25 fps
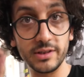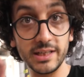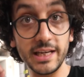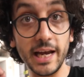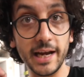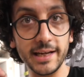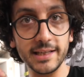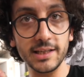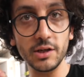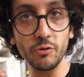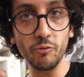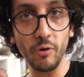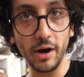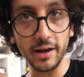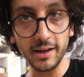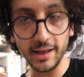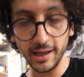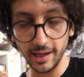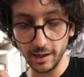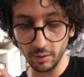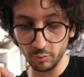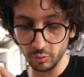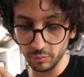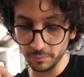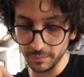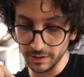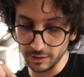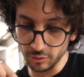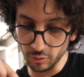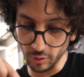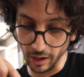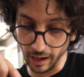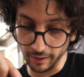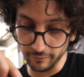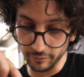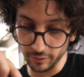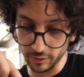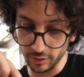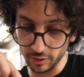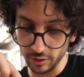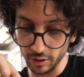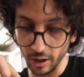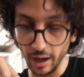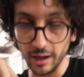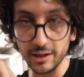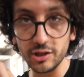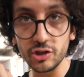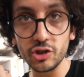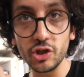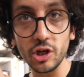the idea right here would be to have an
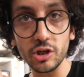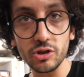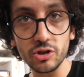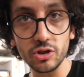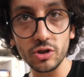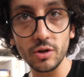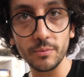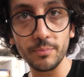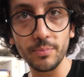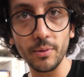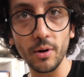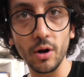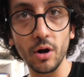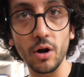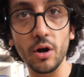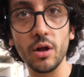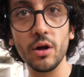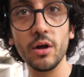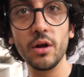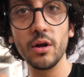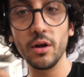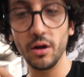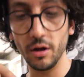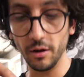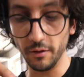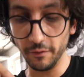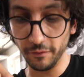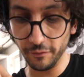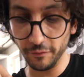adjustable uh,